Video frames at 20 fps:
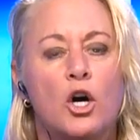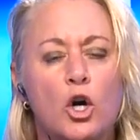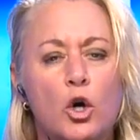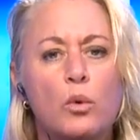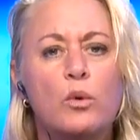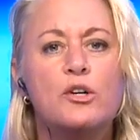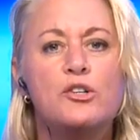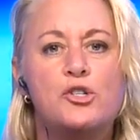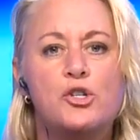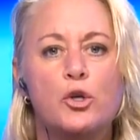who
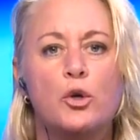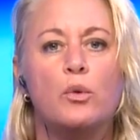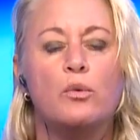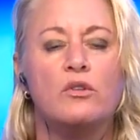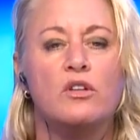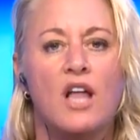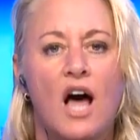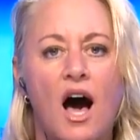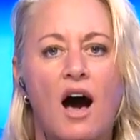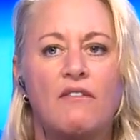would you
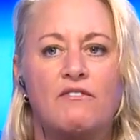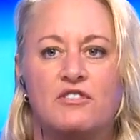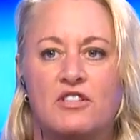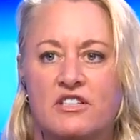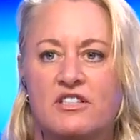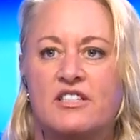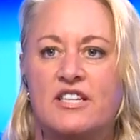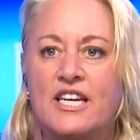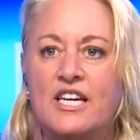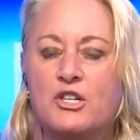love
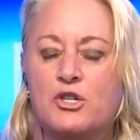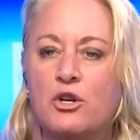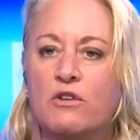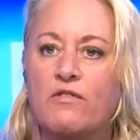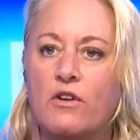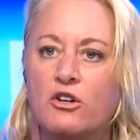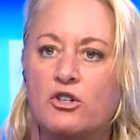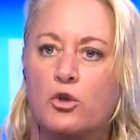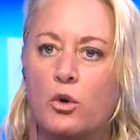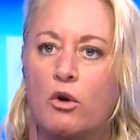to see at your
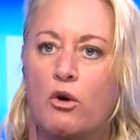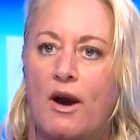virtual